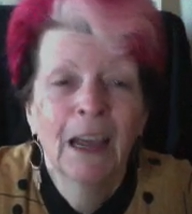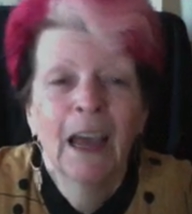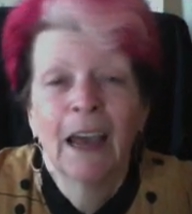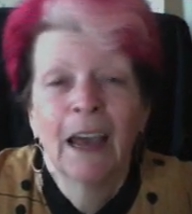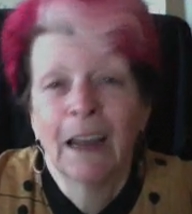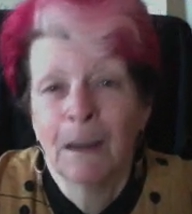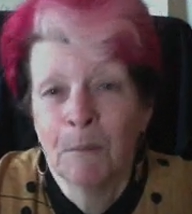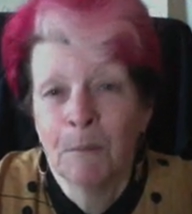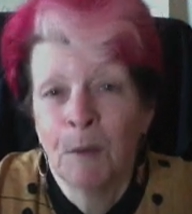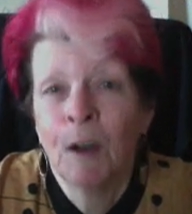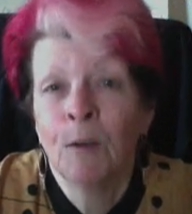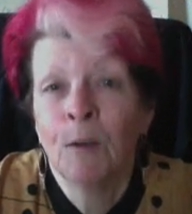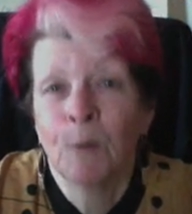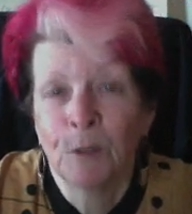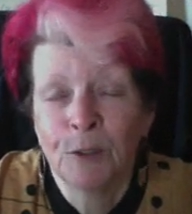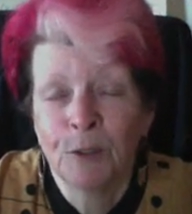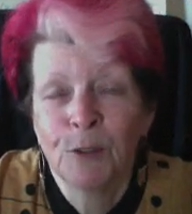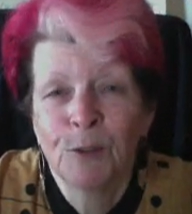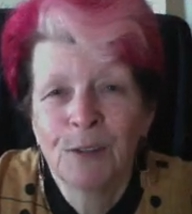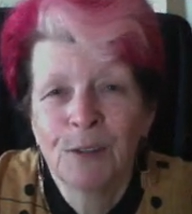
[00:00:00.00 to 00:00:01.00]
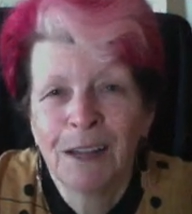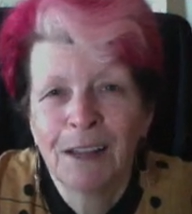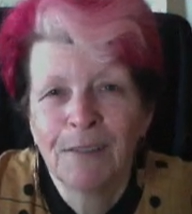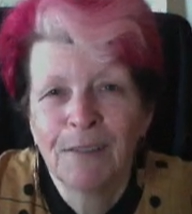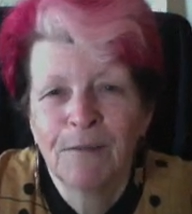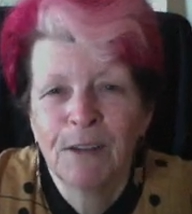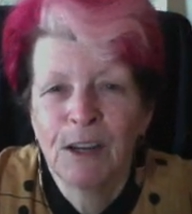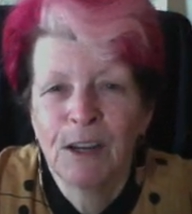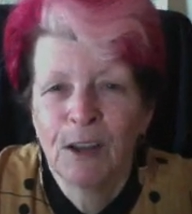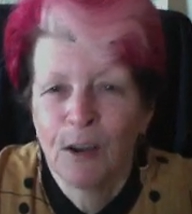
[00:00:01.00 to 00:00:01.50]
And I might well do another
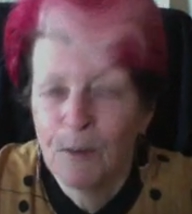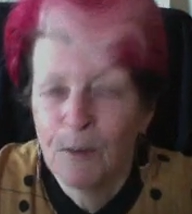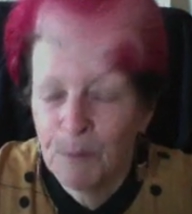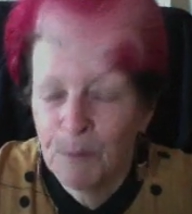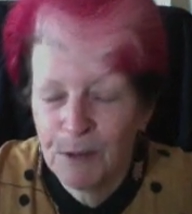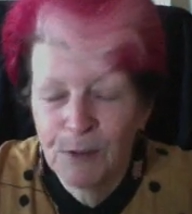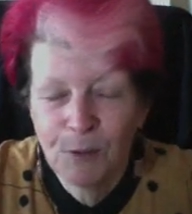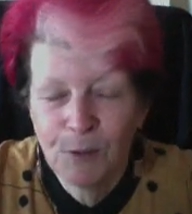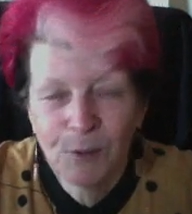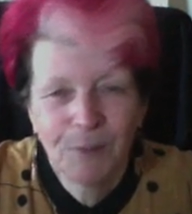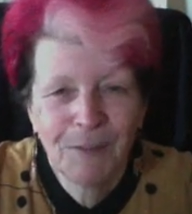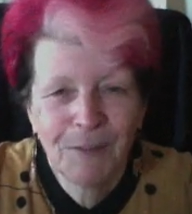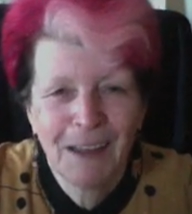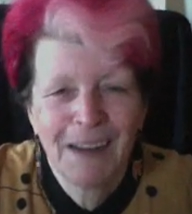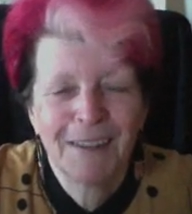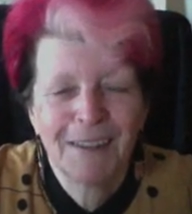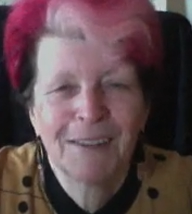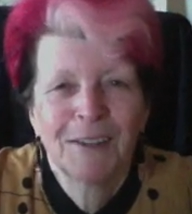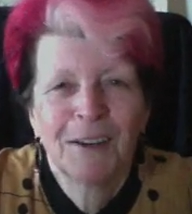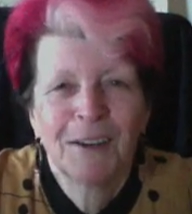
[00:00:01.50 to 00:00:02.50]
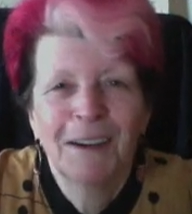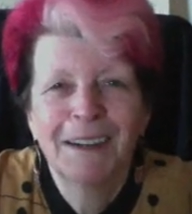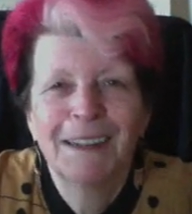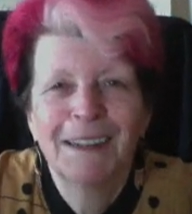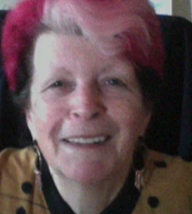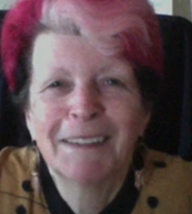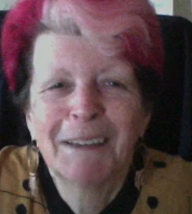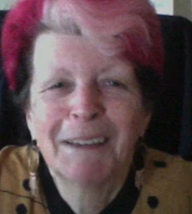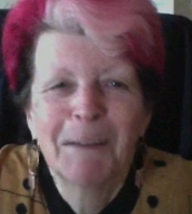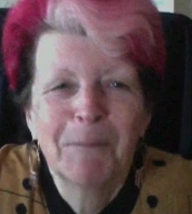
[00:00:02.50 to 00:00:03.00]
video, but all of that aside,
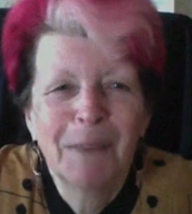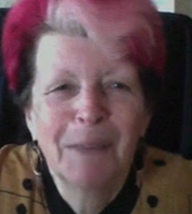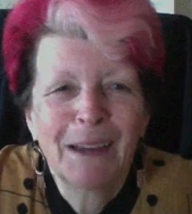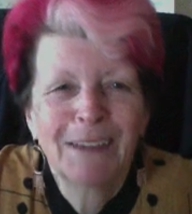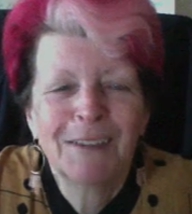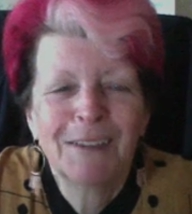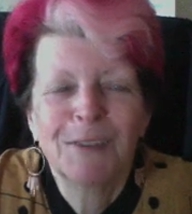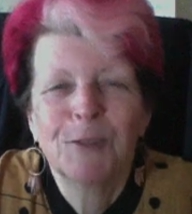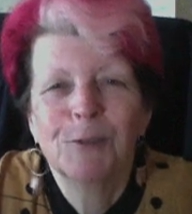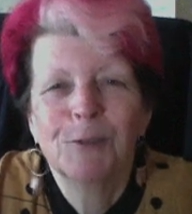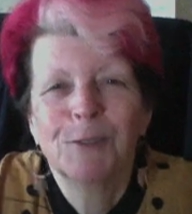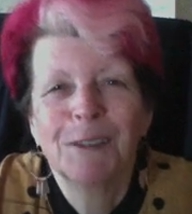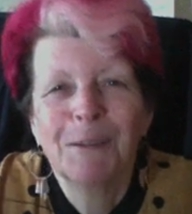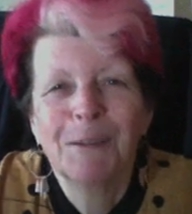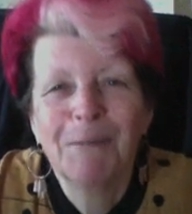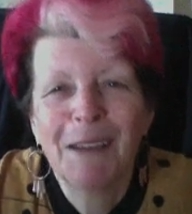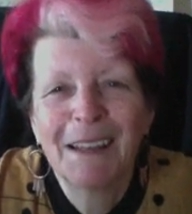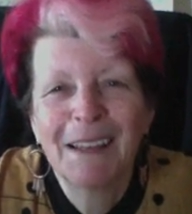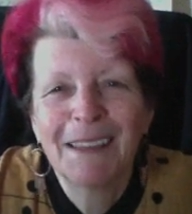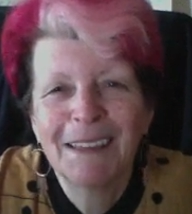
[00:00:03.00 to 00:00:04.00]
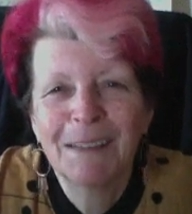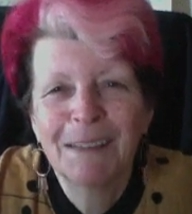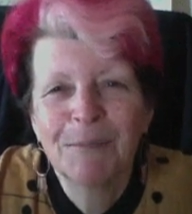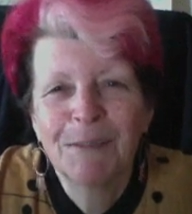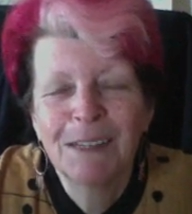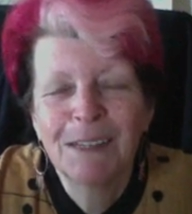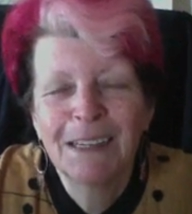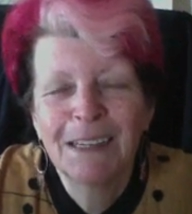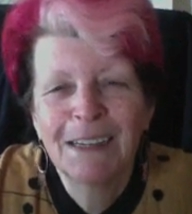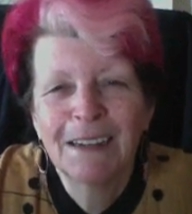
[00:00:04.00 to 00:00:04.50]
let's get back to talking about this
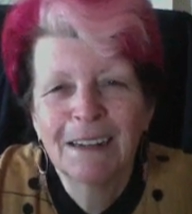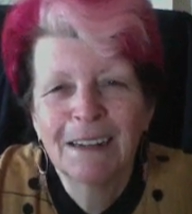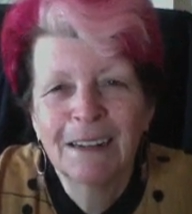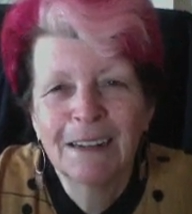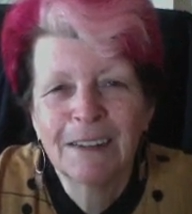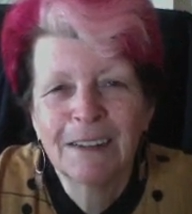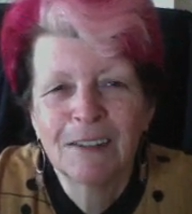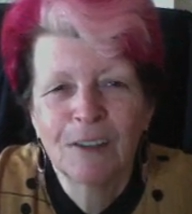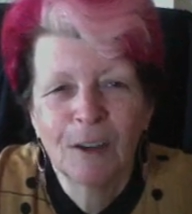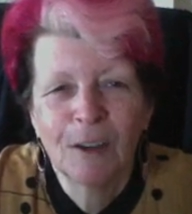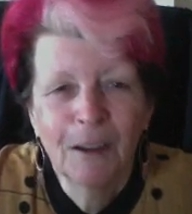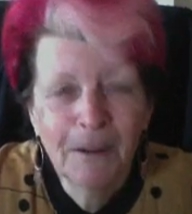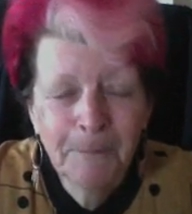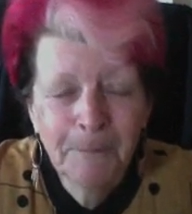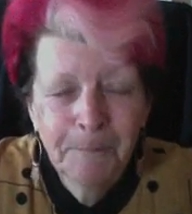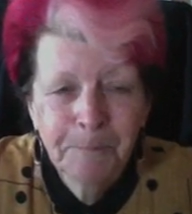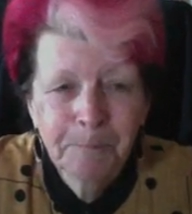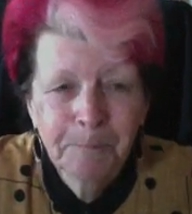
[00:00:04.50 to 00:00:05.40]
particular design.